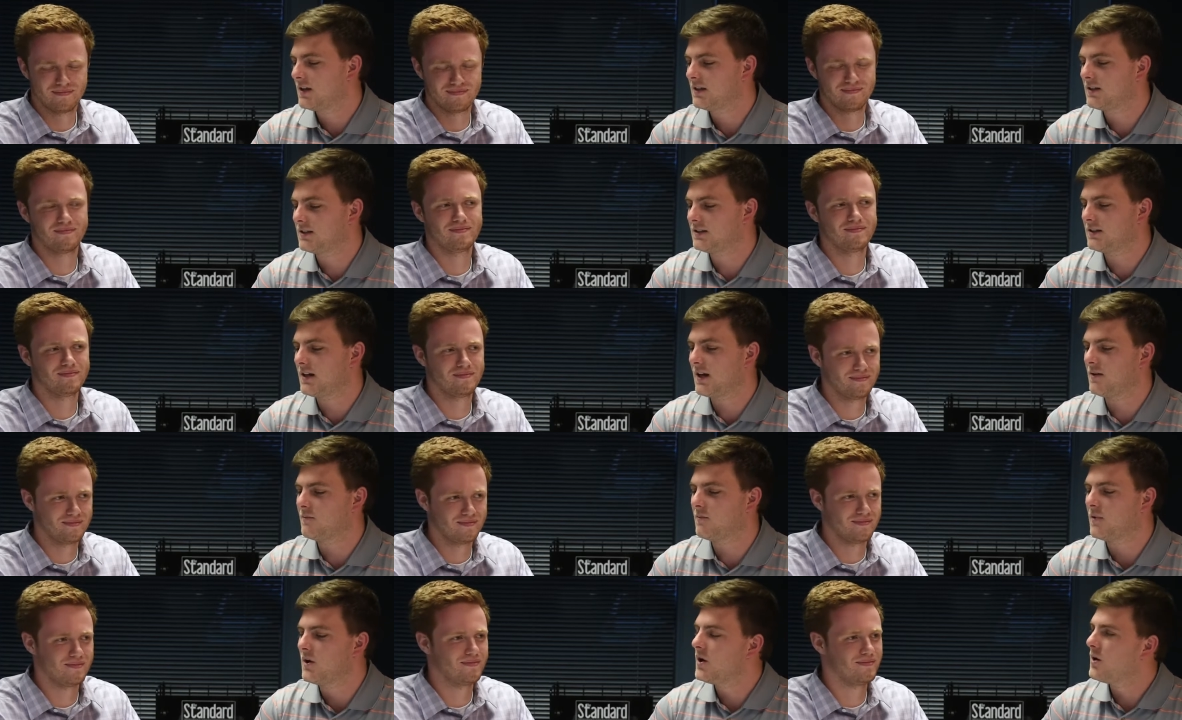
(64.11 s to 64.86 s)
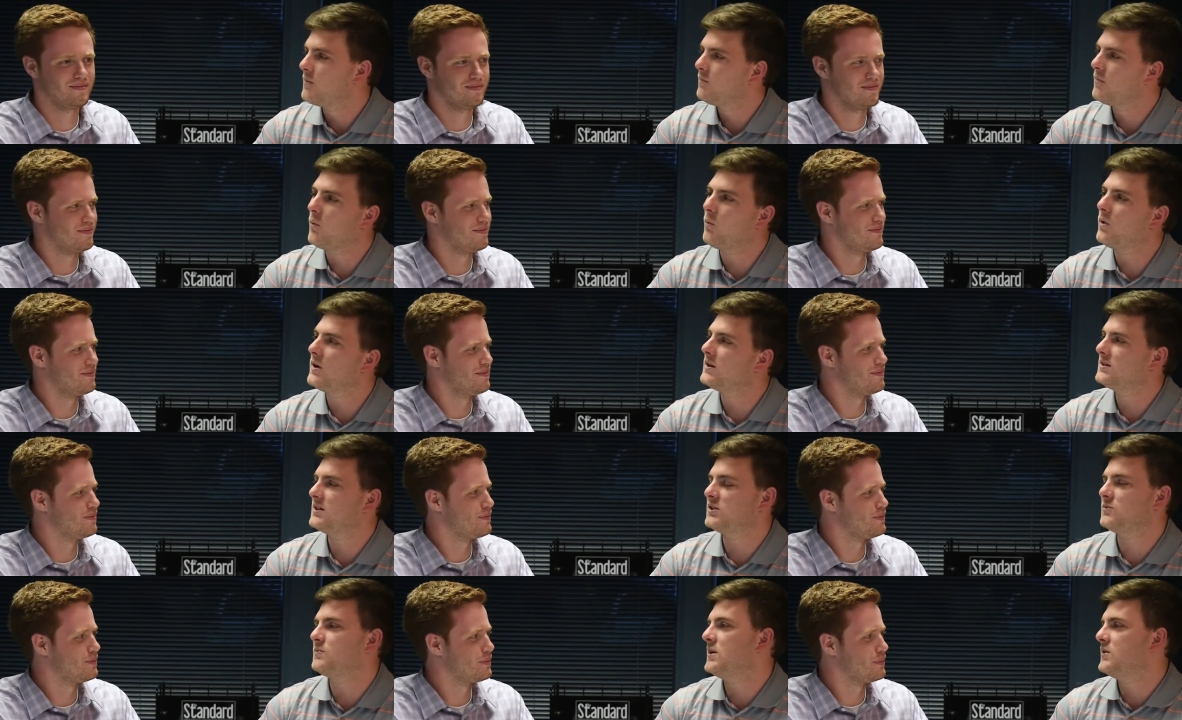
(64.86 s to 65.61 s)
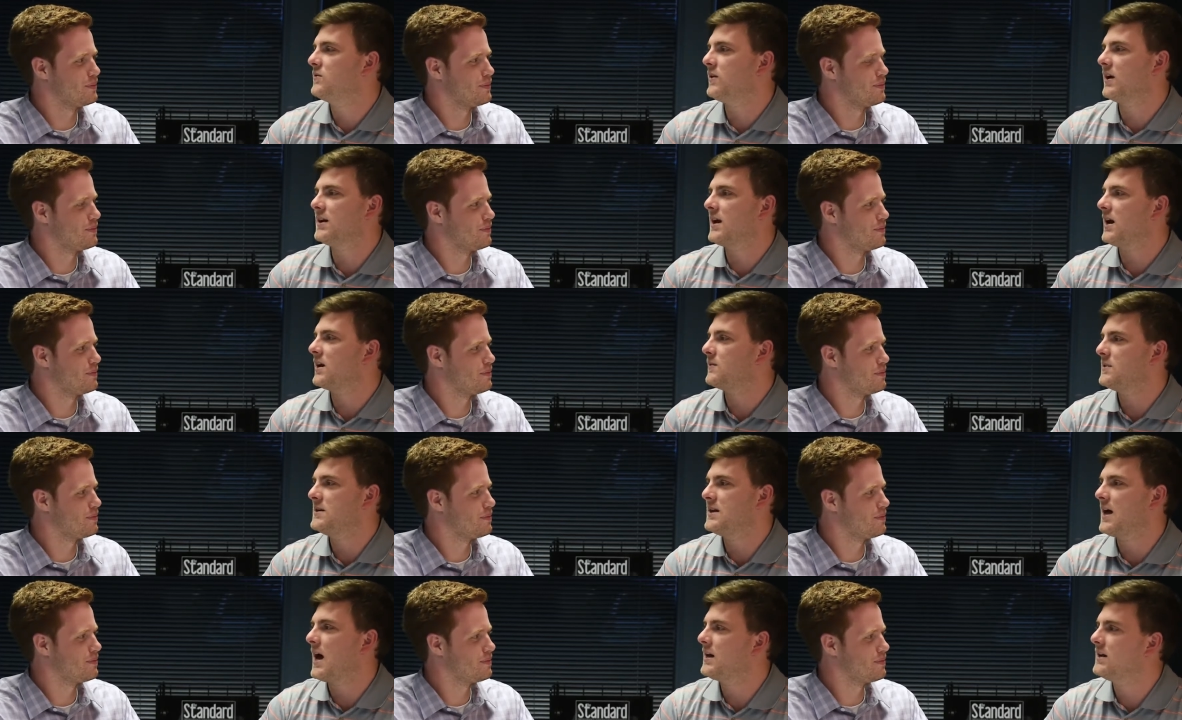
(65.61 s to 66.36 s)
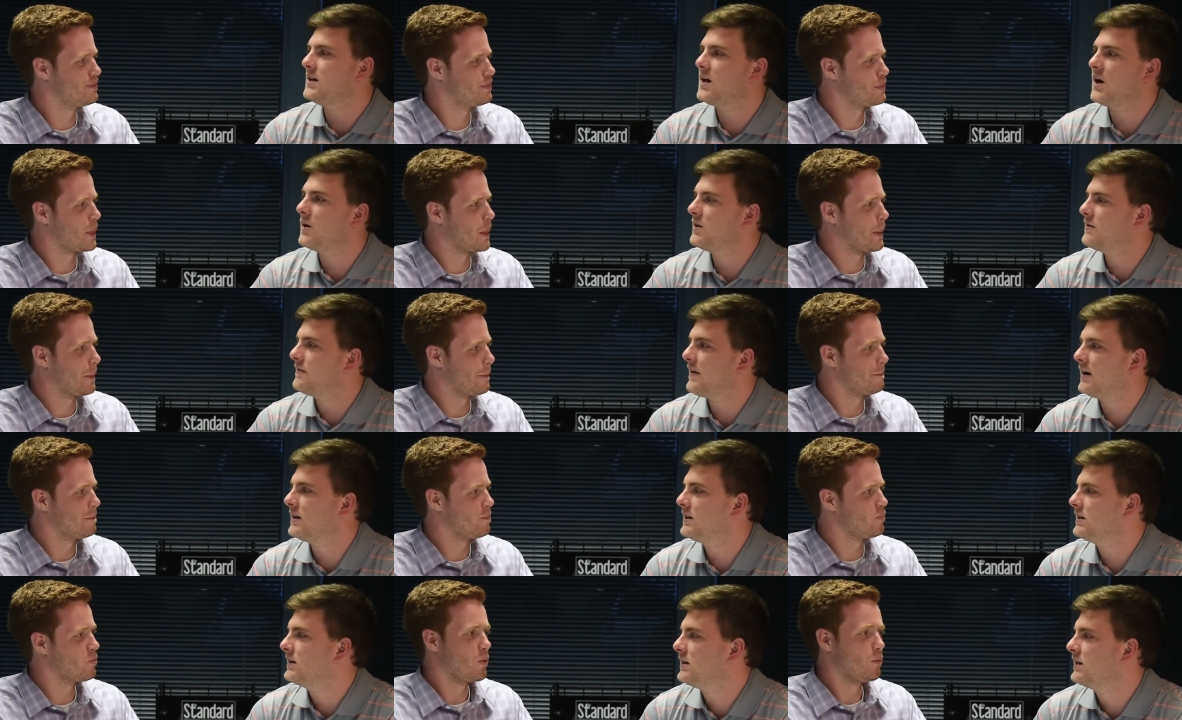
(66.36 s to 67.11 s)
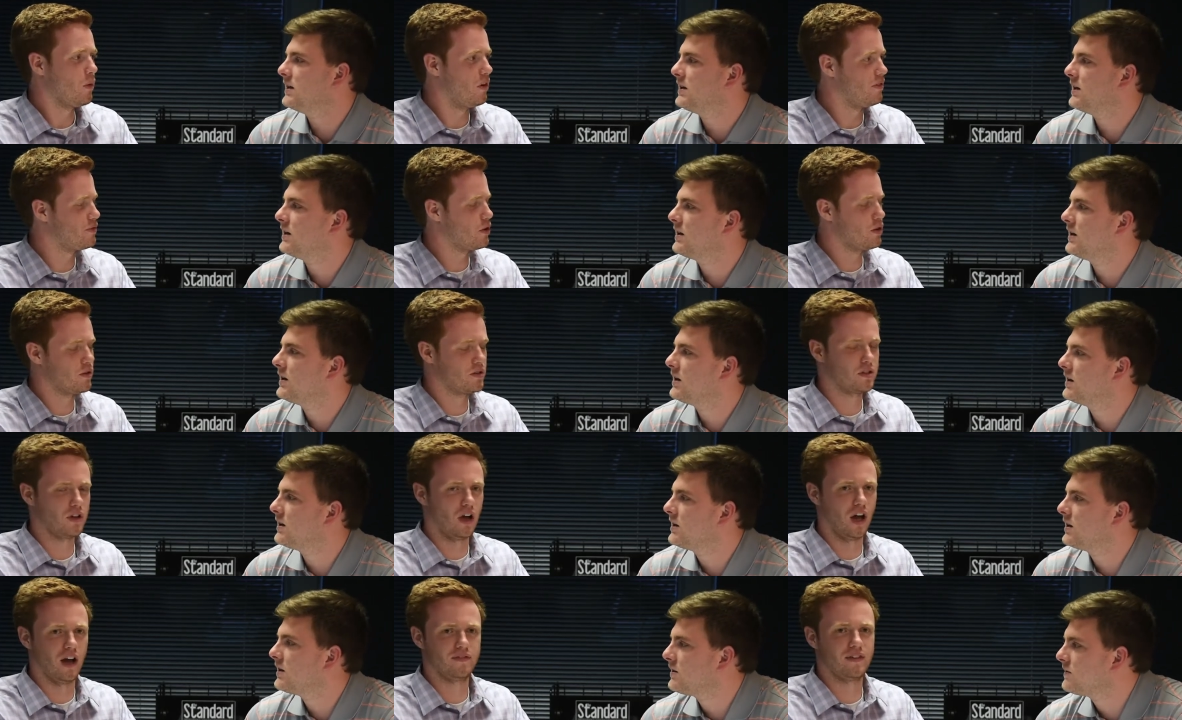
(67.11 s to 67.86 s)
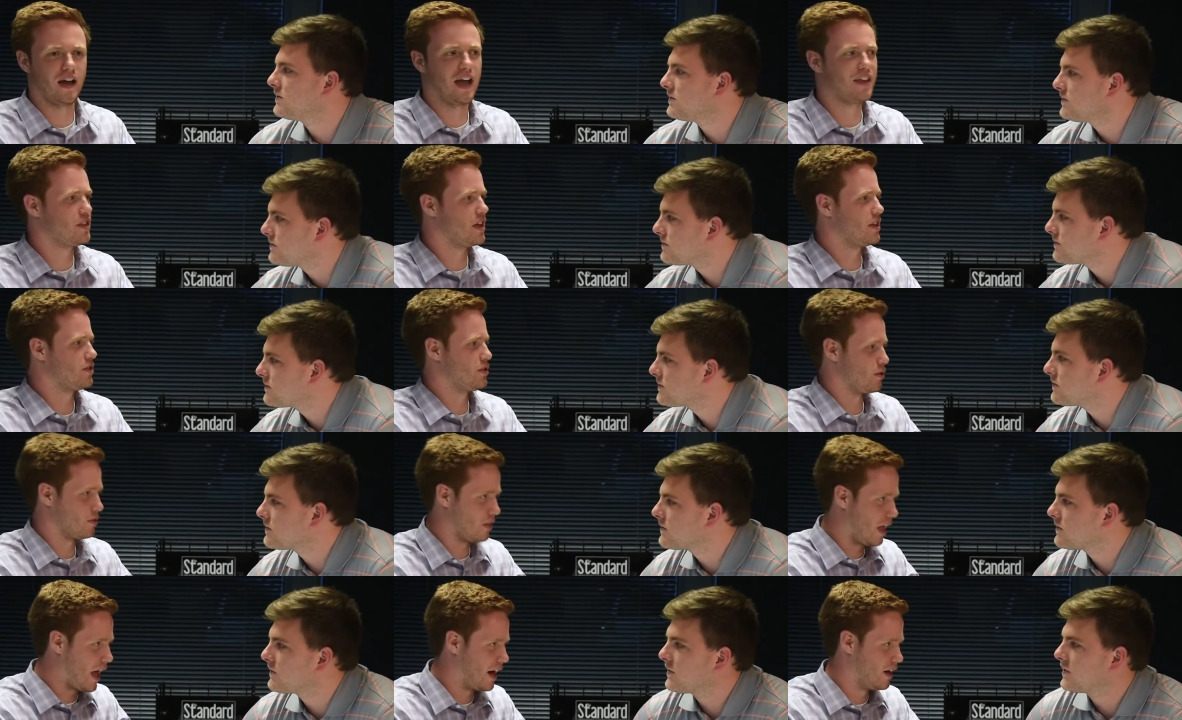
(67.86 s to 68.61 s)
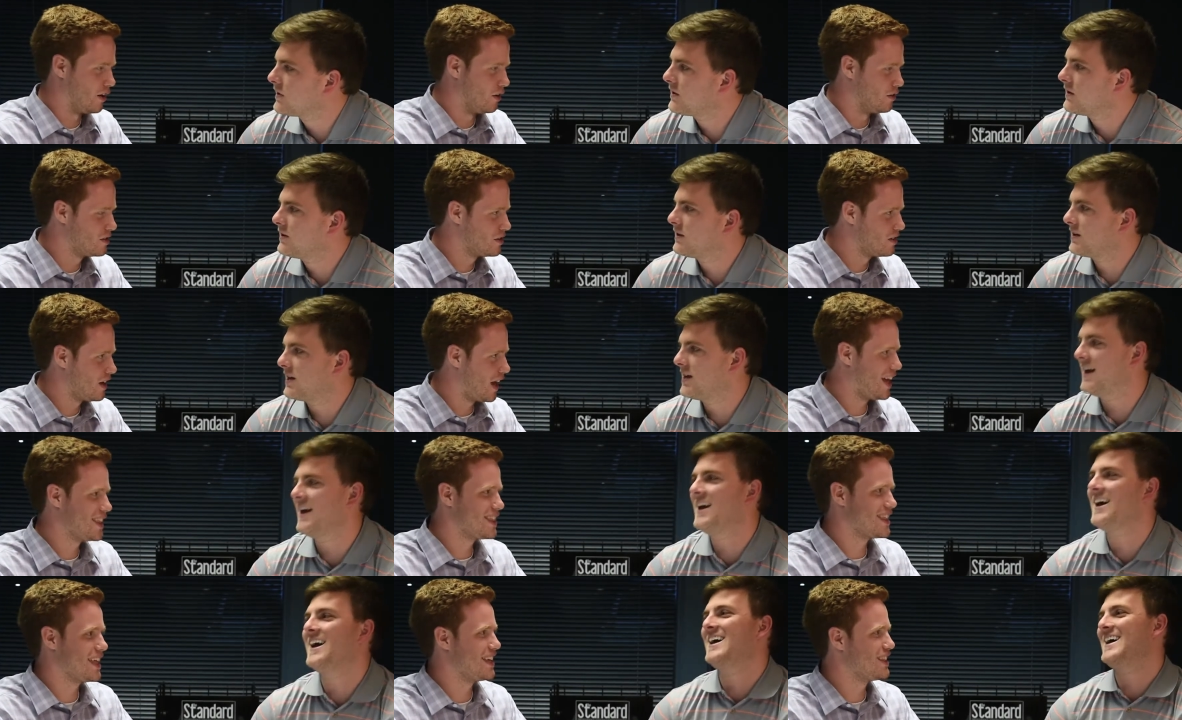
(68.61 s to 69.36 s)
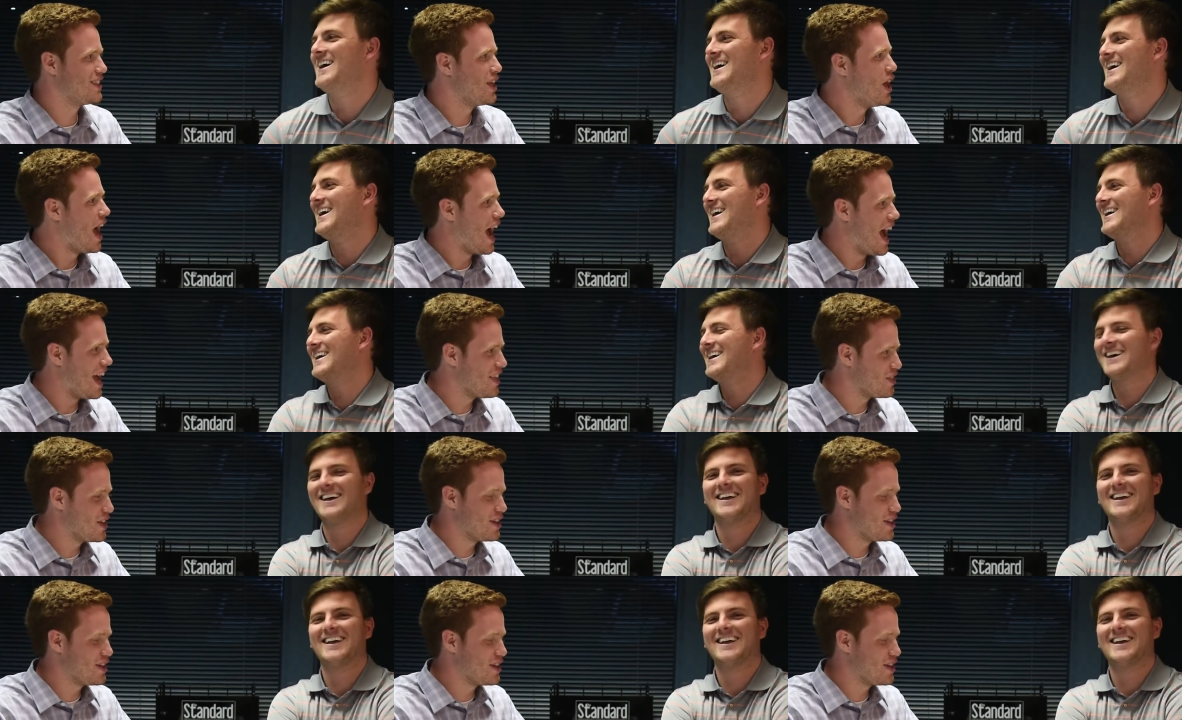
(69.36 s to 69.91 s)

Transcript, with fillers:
Speaker 1: the same. But what does this mean right now to be 9 0 at the Valley?
Speaker 2: Well, first off, I think they're liars. I think, I